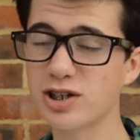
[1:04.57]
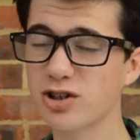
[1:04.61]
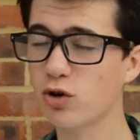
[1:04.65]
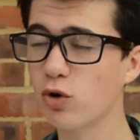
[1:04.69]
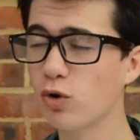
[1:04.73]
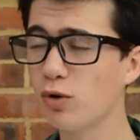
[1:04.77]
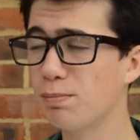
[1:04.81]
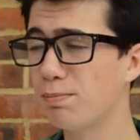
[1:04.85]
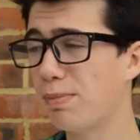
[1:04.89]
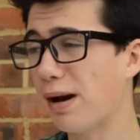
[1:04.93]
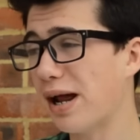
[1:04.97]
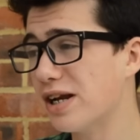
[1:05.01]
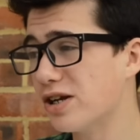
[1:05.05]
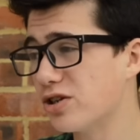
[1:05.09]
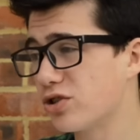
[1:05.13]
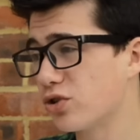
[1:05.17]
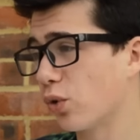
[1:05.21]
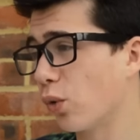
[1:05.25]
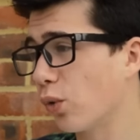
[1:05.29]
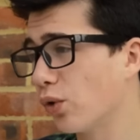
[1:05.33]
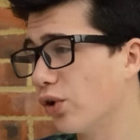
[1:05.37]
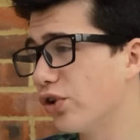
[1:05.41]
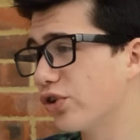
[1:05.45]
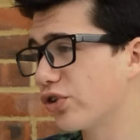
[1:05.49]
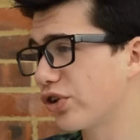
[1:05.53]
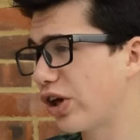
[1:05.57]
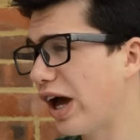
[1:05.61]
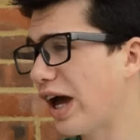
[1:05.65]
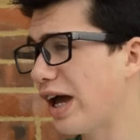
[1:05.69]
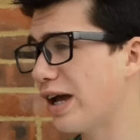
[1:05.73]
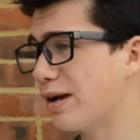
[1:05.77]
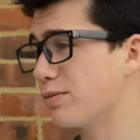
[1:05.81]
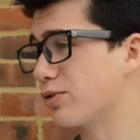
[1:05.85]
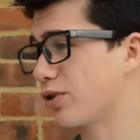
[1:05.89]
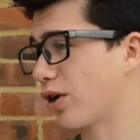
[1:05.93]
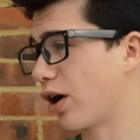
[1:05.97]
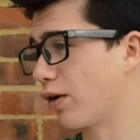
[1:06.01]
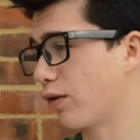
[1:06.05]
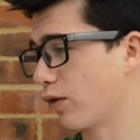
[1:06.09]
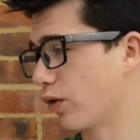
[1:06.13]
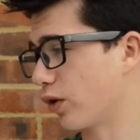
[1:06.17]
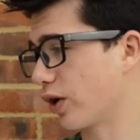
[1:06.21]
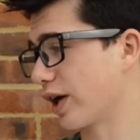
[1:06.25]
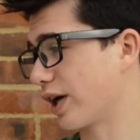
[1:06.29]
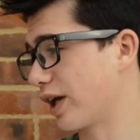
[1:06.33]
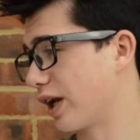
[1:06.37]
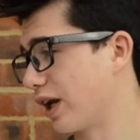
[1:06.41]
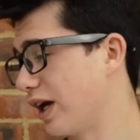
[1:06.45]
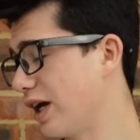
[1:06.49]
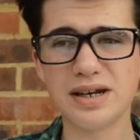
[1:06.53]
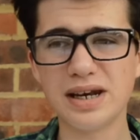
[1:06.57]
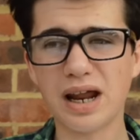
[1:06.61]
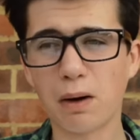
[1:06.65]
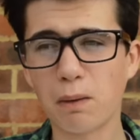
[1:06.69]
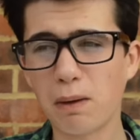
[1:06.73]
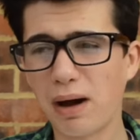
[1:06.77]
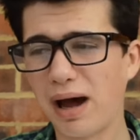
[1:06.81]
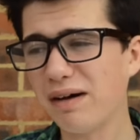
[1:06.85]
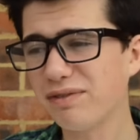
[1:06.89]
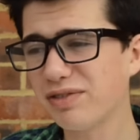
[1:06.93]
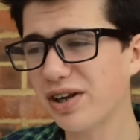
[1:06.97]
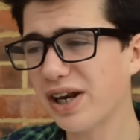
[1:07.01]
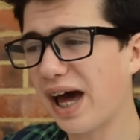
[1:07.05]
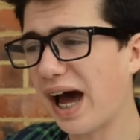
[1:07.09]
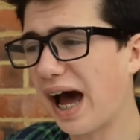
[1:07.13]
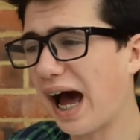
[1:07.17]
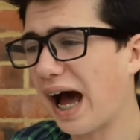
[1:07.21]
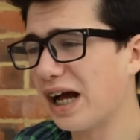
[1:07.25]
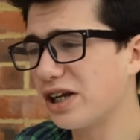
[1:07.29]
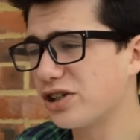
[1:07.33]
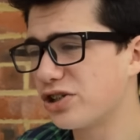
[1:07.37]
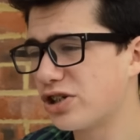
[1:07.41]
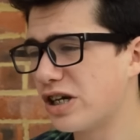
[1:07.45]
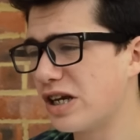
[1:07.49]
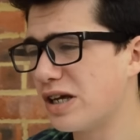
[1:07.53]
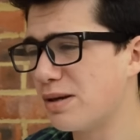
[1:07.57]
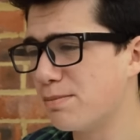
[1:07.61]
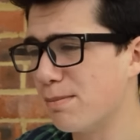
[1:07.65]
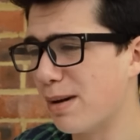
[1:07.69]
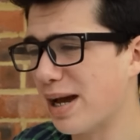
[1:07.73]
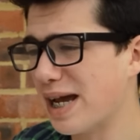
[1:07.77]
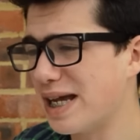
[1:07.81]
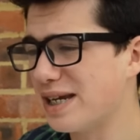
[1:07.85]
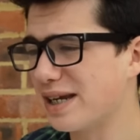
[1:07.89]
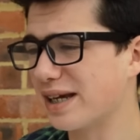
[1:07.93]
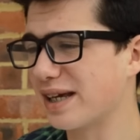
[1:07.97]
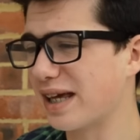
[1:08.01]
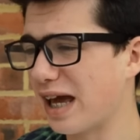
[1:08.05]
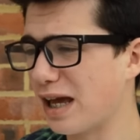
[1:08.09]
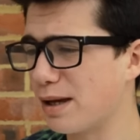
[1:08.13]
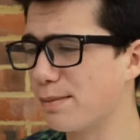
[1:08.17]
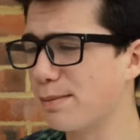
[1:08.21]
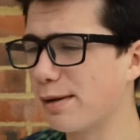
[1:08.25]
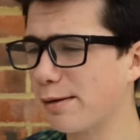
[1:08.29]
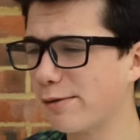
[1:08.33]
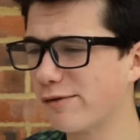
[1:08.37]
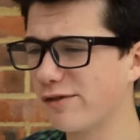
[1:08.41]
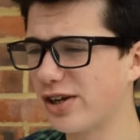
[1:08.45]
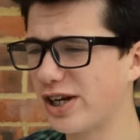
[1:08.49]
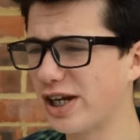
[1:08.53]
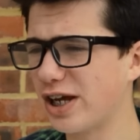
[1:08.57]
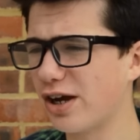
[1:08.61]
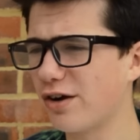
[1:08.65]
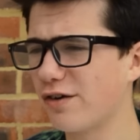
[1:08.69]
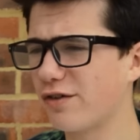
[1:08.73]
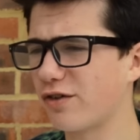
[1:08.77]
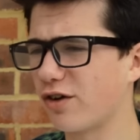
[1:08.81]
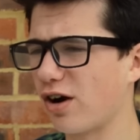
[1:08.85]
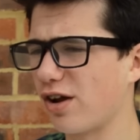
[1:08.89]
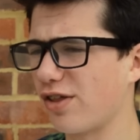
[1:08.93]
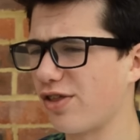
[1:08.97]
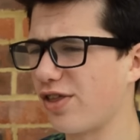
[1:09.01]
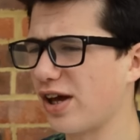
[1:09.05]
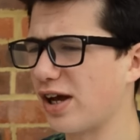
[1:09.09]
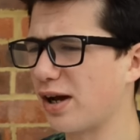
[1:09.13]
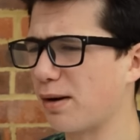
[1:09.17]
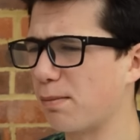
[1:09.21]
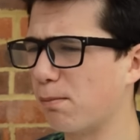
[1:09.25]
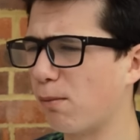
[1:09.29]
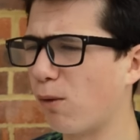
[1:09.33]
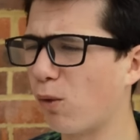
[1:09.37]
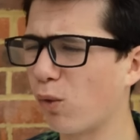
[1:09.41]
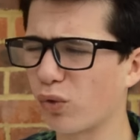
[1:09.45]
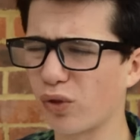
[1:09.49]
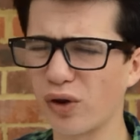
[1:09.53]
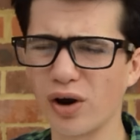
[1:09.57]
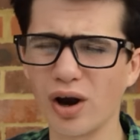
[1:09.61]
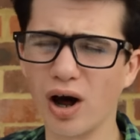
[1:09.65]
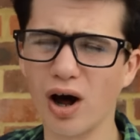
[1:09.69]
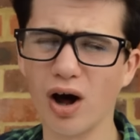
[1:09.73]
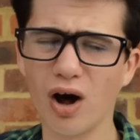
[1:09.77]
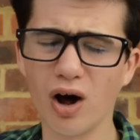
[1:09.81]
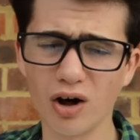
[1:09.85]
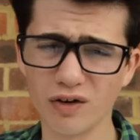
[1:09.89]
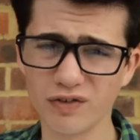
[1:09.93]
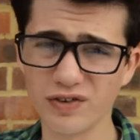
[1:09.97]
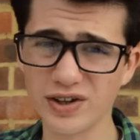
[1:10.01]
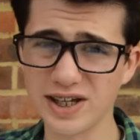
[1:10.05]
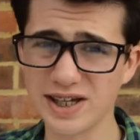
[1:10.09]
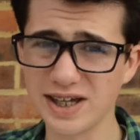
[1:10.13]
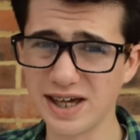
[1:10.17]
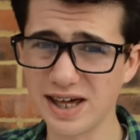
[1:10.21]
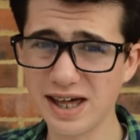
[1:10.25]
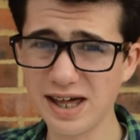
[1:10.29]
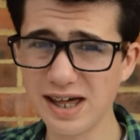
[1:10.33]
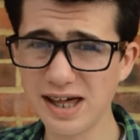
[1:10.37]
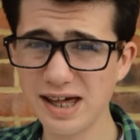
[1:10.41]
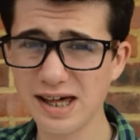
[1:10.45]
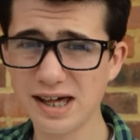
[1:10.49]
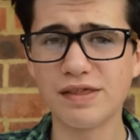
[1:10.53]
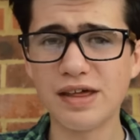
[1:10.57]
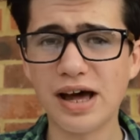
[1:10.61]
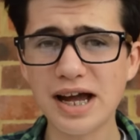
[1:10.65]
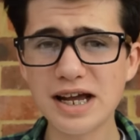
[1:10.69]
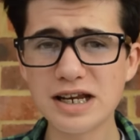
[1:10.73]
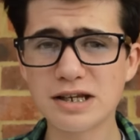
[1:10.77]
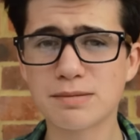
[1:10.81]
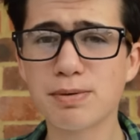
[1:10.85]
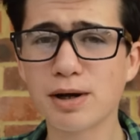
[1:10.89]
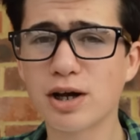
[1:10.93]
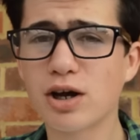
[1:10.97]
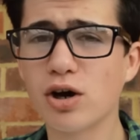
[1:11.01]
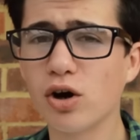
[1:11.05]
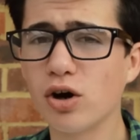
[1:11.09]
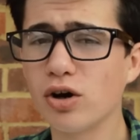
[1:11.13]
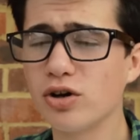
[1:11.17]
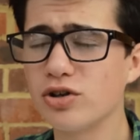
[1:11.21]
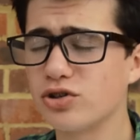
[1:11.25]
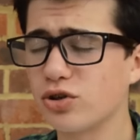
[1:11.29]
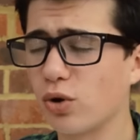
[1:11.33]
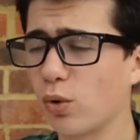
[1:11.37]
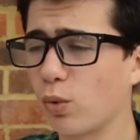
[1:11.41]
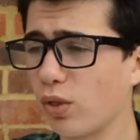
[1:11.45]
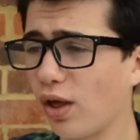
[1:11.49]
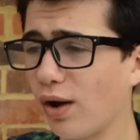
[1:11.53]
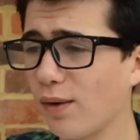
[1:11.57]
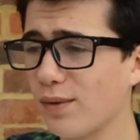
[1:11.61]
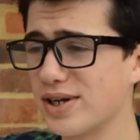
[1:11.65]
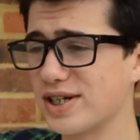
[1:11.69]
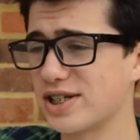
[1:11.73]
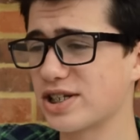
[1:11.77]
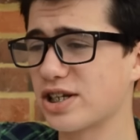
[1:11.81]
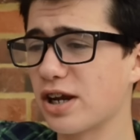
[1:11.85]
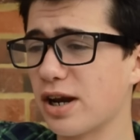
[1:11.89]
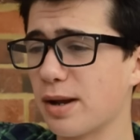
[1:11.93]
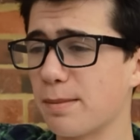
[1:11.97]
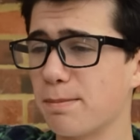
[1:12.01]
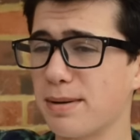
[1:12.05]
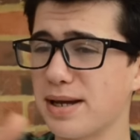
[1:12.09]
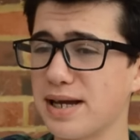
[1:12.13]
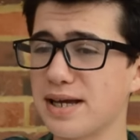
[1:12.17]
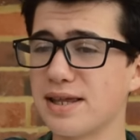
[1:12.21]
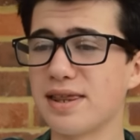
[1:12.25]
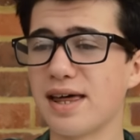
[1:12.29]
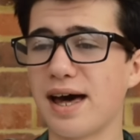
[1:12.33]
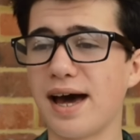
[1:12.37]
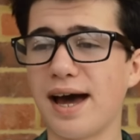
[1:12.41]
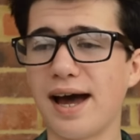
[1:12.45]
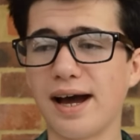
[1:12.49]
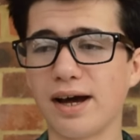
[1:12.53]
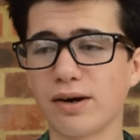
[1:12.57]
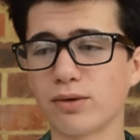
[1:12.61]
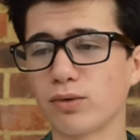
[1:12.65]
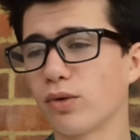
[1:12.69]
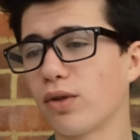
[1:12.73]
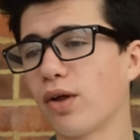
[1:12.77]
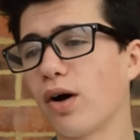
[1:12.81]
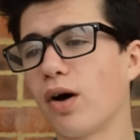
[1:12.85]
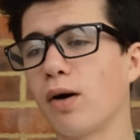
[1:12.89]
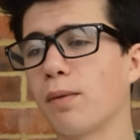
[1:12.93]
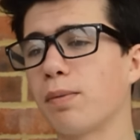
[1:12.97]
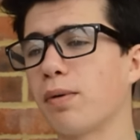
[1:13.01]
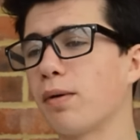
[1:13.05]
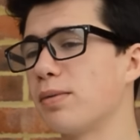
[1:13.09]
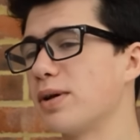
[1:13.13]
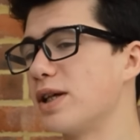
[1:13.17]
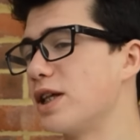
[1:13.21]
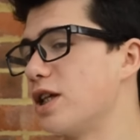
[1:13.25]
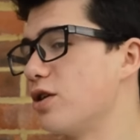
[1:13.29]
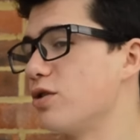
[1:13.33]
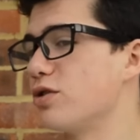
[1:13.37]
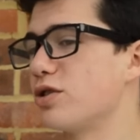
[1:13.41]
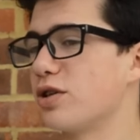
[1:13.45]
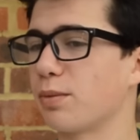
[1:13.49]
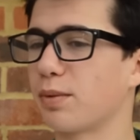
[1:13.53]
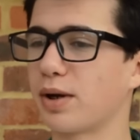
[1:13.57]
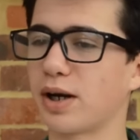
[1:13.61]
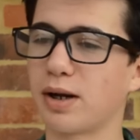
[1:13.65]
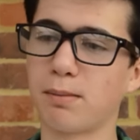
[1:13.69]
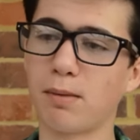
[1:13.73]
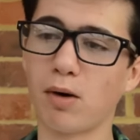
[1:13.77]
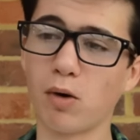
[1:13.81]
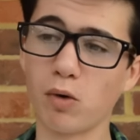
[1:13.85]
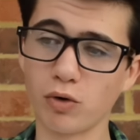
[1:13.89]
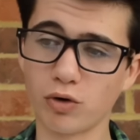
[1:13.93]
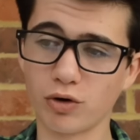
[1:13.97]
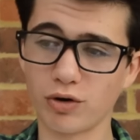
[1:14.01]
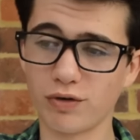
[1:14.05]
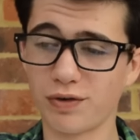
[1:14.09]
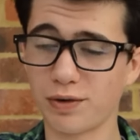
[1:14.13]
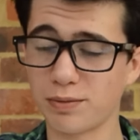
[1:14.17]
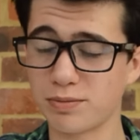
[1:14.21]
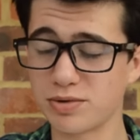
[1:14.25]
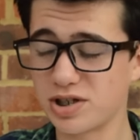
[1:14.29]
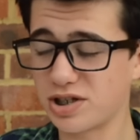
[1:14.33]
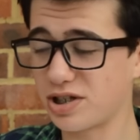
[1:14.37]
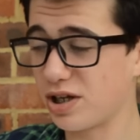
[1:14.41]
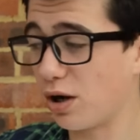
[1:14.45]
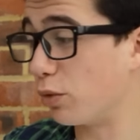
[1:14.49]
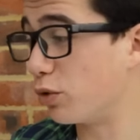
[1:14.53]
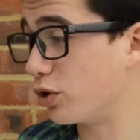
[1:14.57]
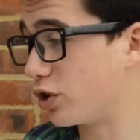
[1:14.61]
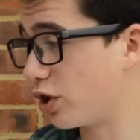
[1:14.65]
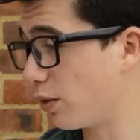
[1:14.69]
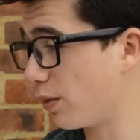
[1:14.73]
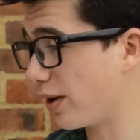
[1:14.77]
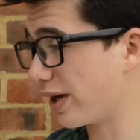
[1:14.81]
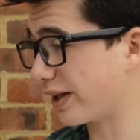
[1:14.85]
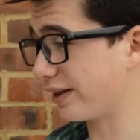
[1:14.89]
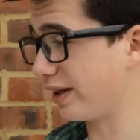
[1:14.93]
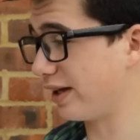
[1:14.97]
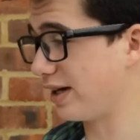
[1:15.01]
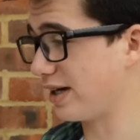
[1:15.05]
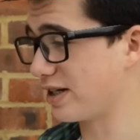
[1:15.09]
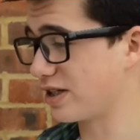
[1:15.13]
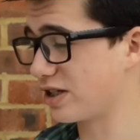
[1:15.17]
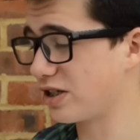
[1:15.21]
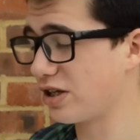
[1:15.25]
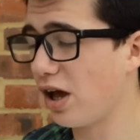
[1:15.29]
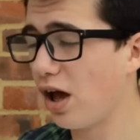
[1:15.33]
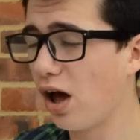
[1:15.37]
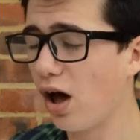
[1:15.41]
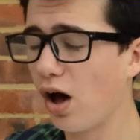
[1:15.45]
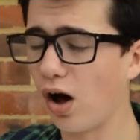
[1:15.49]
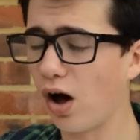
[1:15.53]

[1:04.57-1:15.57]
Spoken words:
called Ben Saunders Games, ironically. Now, I haven't actually made a gaming video for, I think, more than half a year. That is because, although it's gonna be there, and although I'll probably use it when I'm older if I'm still doing this,